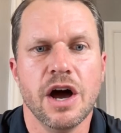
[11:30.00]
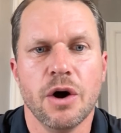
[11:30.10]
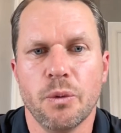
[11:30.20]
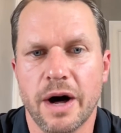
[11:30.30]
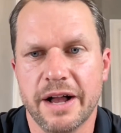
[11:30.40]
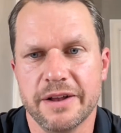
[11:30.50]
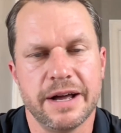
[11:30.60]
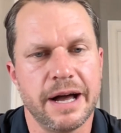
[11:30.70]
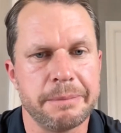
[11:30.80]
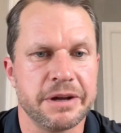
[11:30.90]
Well,
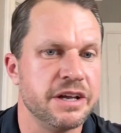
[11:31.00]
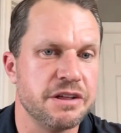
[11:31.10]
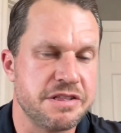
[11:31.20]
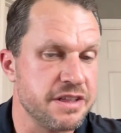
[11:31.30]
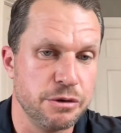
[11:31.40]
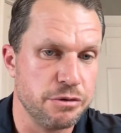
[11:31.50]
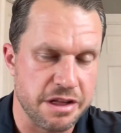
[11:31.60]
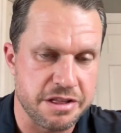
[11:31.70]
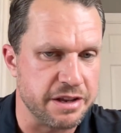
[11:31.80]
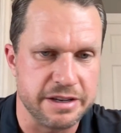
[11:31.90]
I'm going to use
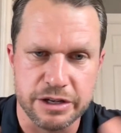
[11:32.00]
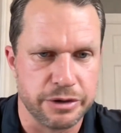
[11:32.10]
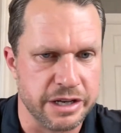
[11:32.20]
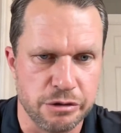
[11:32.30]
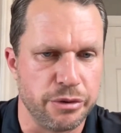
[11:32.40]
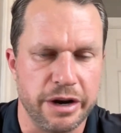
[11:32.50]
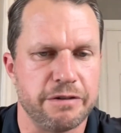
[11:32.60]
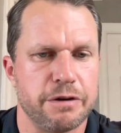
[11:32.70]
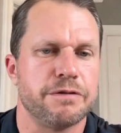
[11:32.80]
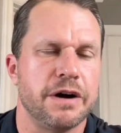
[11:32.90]
this, and you can use
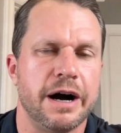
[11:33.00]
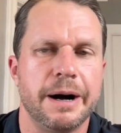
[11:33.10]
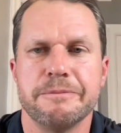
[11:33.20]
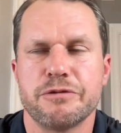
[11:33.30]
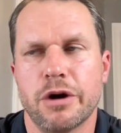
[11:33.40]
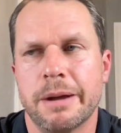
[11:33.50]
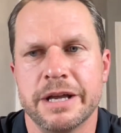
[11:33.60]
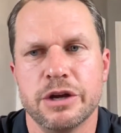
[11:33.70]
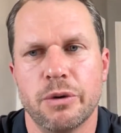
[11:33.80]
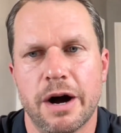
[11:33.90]
whatever framing
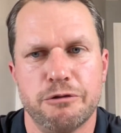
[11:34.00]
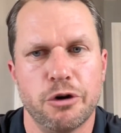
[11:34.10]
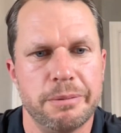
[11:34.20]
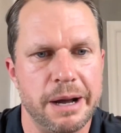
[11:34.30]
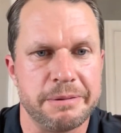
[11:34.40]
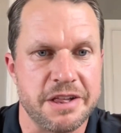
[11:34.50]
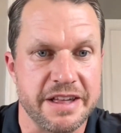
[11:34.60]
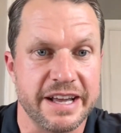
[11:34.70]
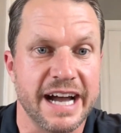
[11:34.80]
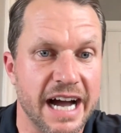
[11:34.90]
you want for it, but I'm going to
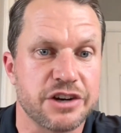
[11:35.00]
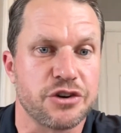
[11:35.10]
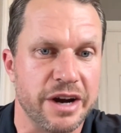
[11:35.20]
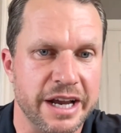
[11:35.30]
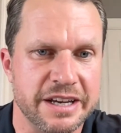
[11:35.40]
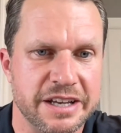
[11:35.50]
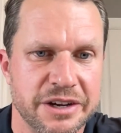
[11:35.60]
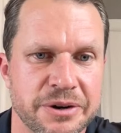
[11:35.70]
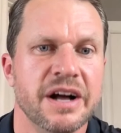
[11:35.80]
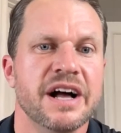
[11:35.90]
say God created
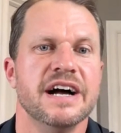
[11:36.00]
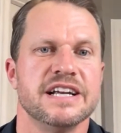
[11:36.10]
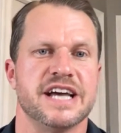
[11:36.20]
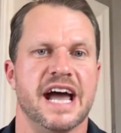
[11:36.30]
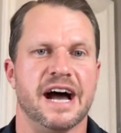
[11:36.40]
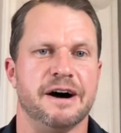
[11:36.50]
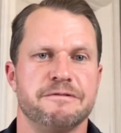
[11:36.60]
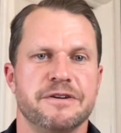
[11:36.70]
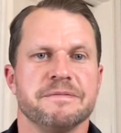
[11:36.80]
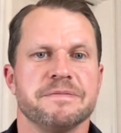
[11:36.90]
you to have
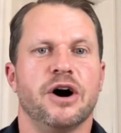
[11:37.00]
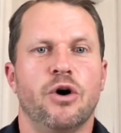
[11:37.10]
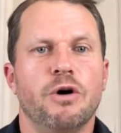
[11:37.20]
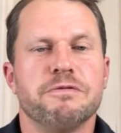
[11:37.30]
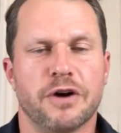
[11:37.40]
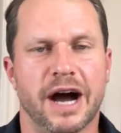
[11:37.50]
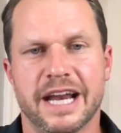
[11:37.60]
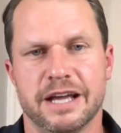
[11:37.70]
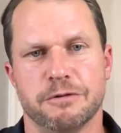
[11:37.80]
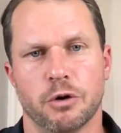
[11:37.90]
a whole variety
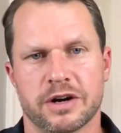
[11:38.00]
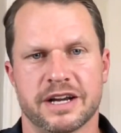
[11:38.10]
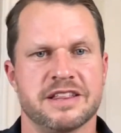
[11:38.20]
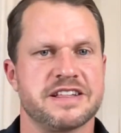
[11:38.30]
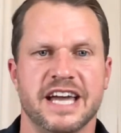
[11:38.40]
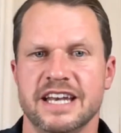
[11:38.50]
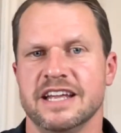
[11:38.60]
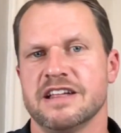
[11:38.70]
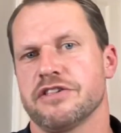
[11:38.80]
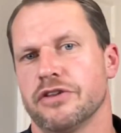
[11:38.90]
of organs,
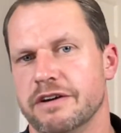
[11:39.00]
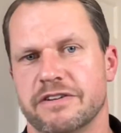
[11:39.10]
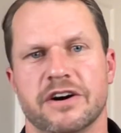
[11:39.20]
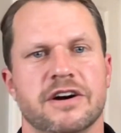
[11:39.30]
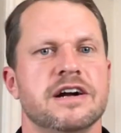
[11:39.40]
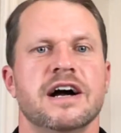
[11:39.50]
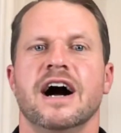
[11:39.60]
kidneys, liver,